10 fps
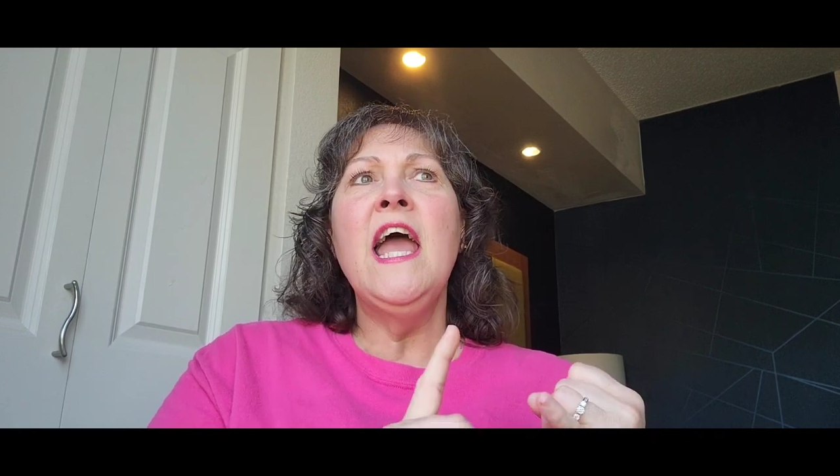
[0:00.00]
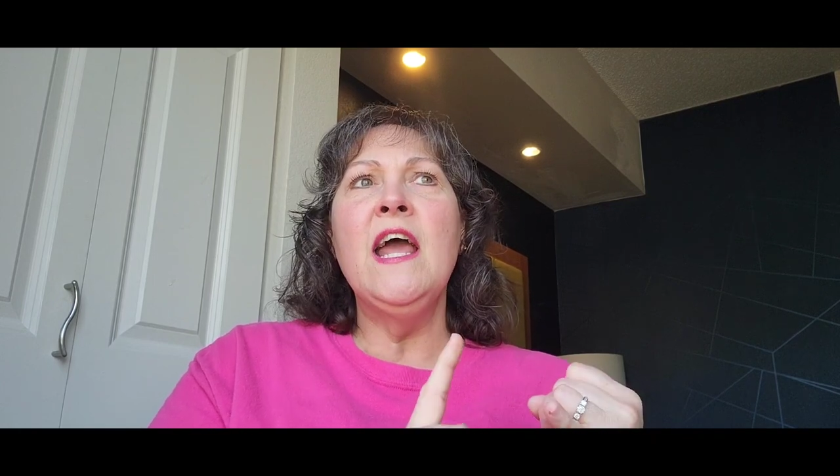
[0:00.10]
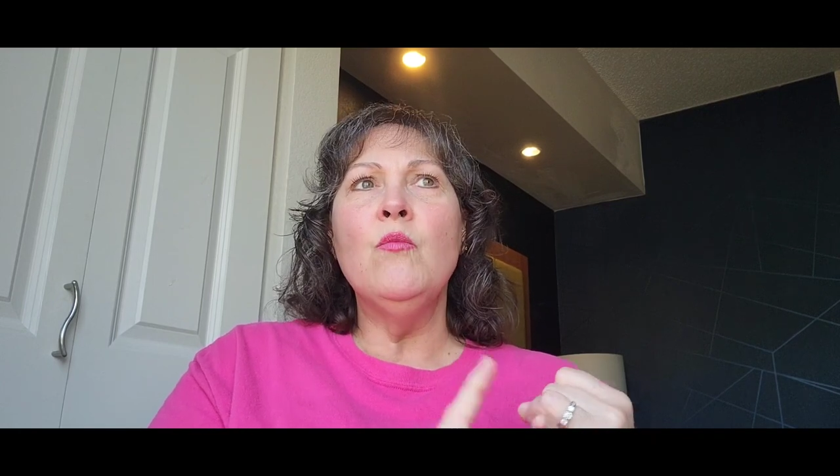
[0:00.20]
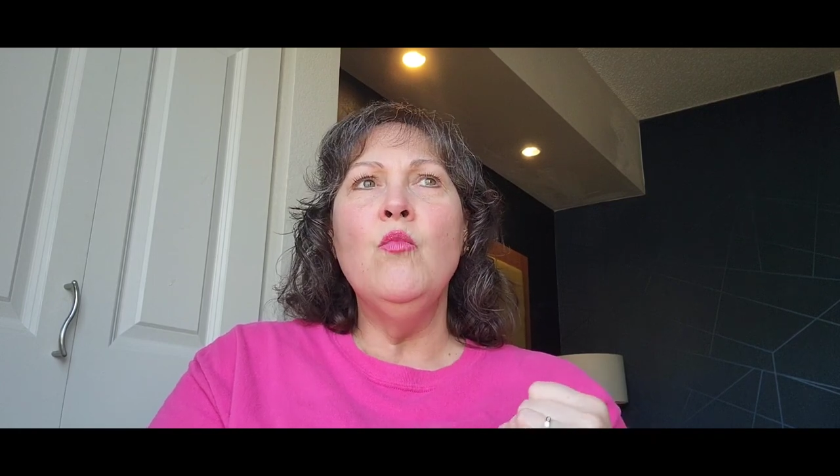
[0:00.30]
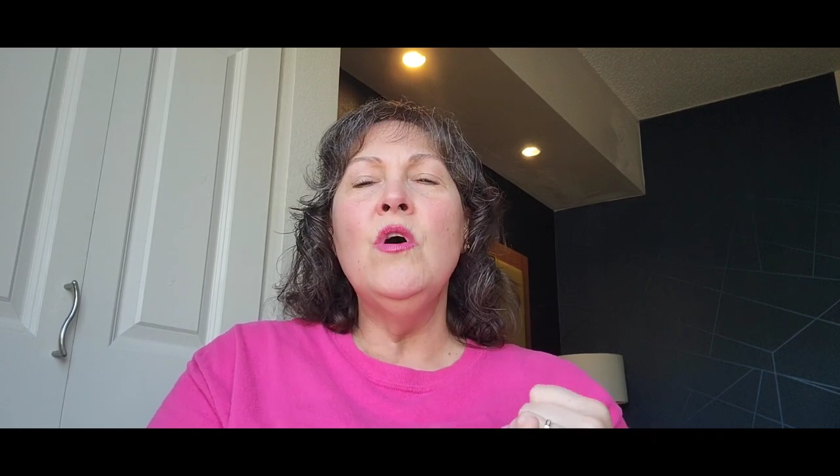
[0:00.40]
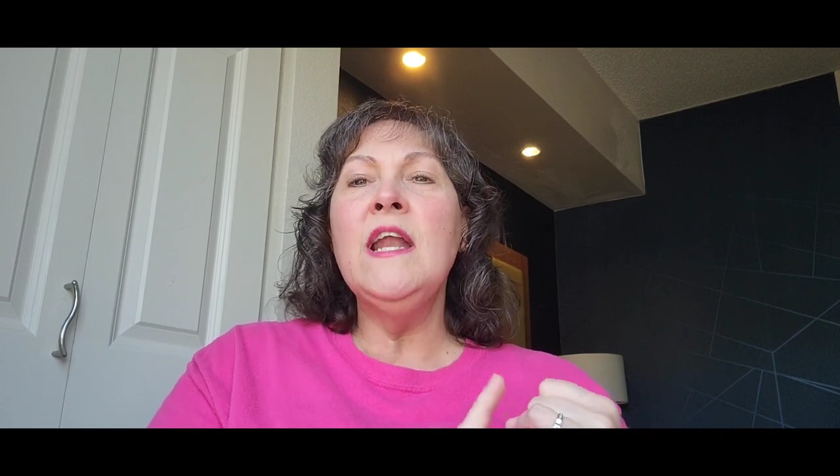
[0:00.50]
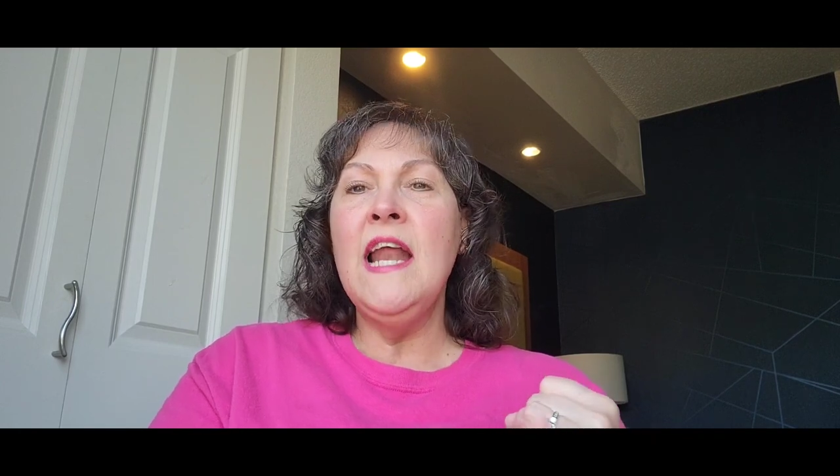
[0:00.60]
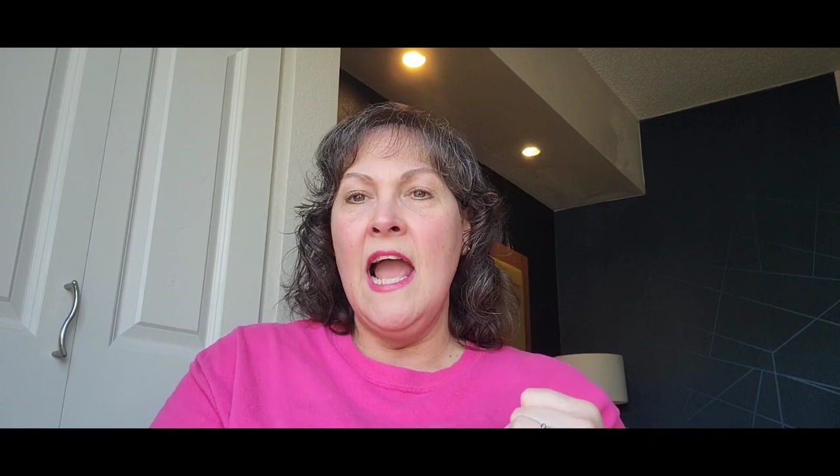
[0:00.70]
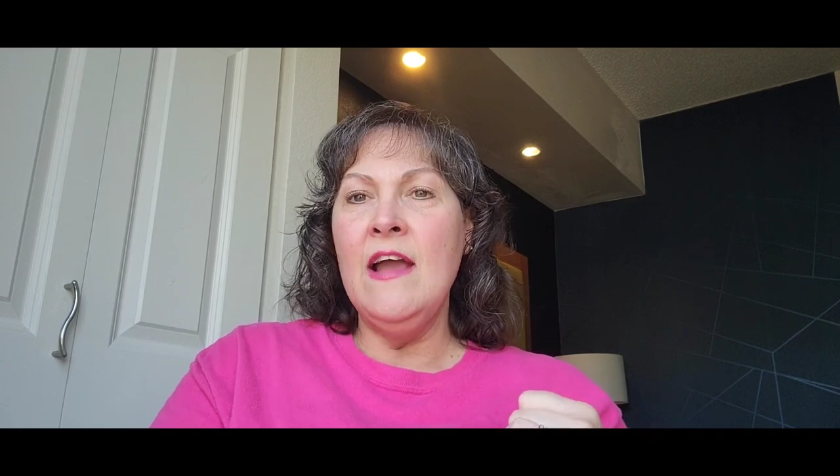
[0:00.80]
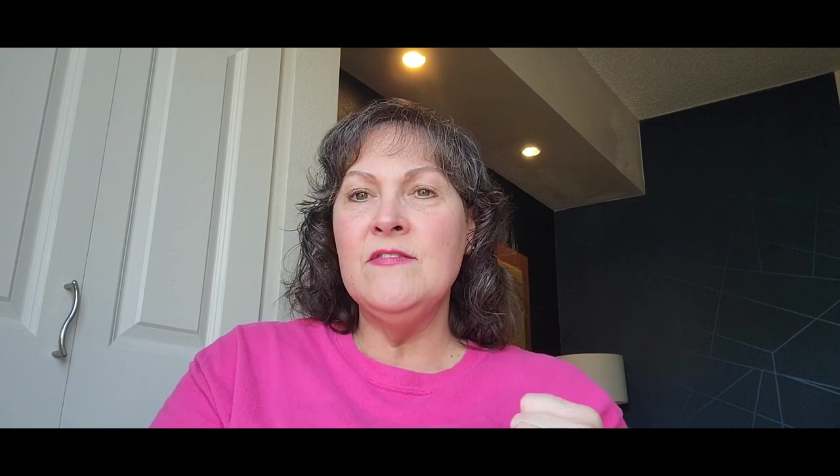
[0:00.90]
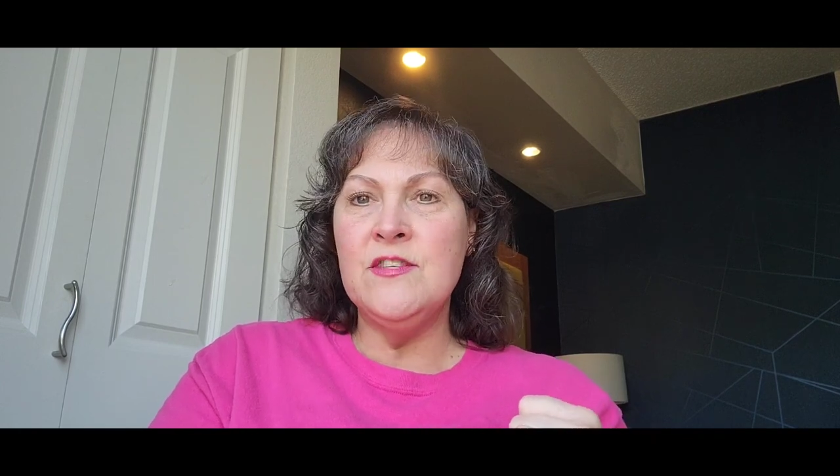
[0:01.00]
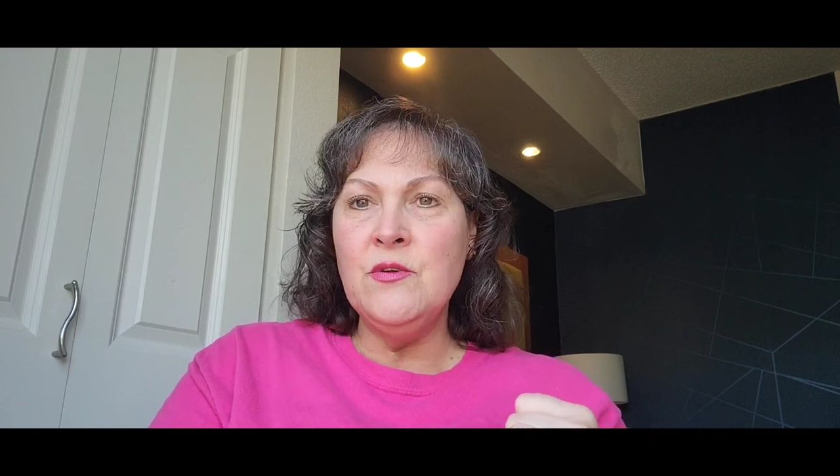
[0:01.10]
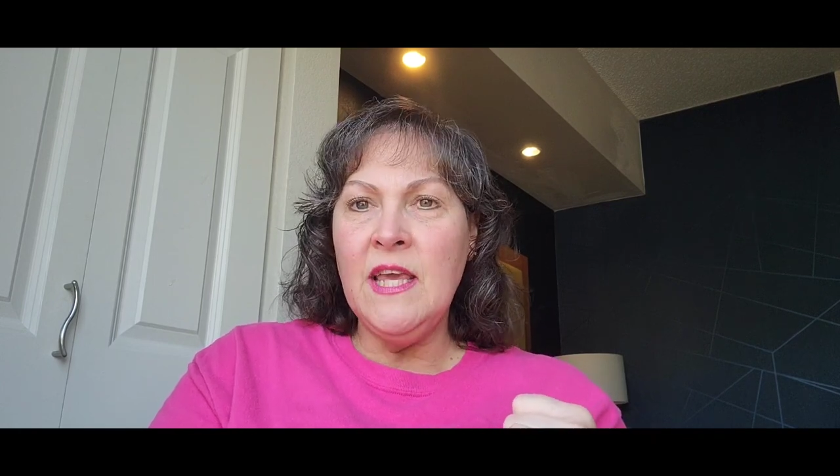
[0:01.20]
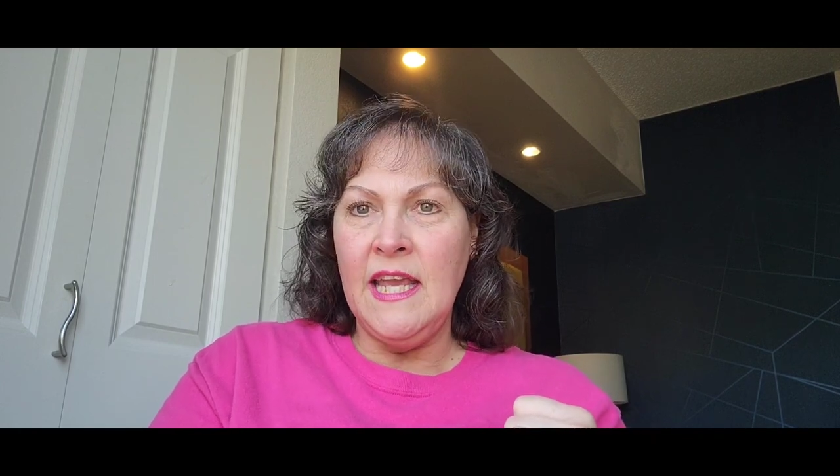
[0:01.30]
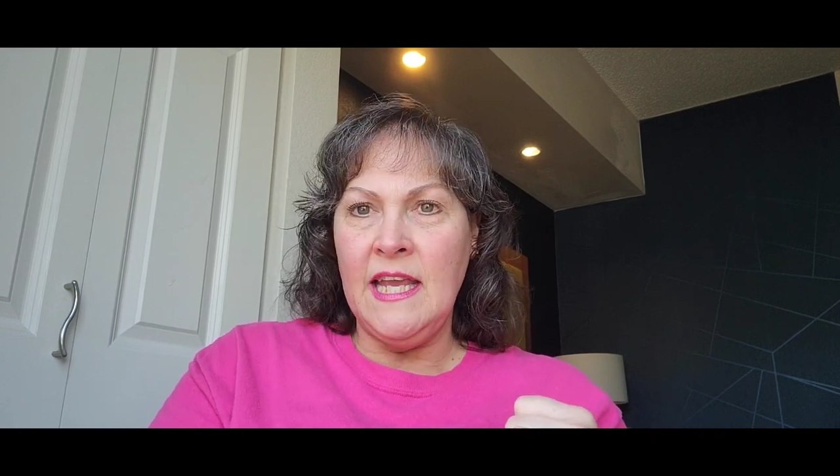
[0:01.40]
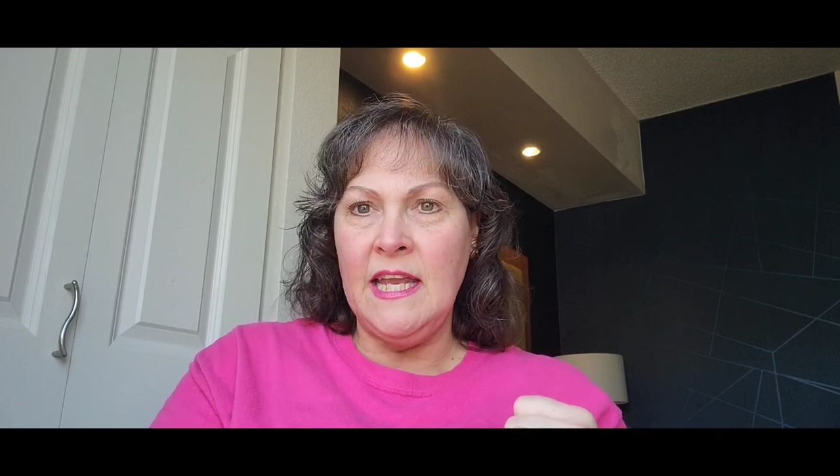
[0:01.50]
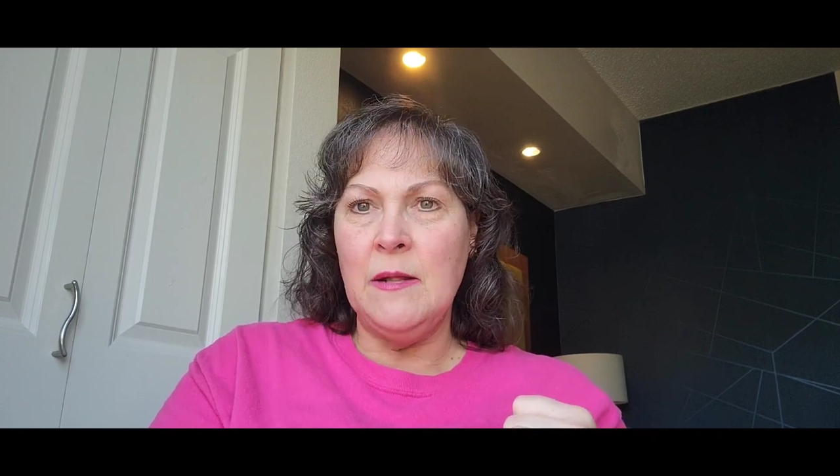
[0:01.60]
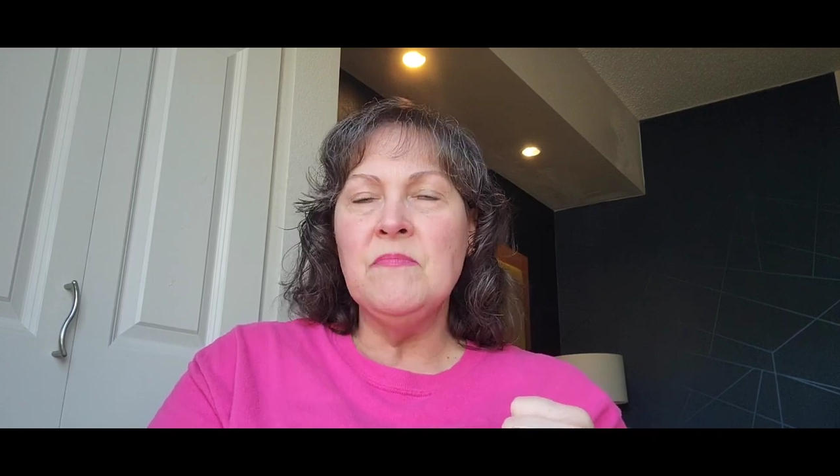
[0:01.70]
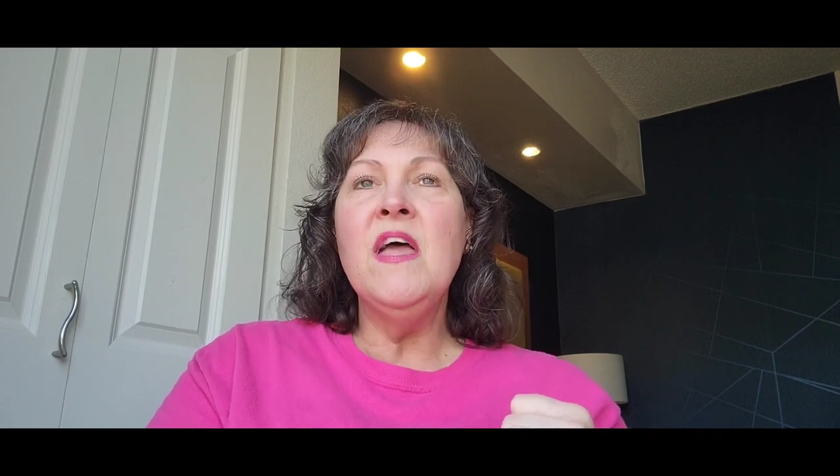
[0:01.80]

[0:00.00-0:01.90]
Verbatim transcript: and one and a half zucchini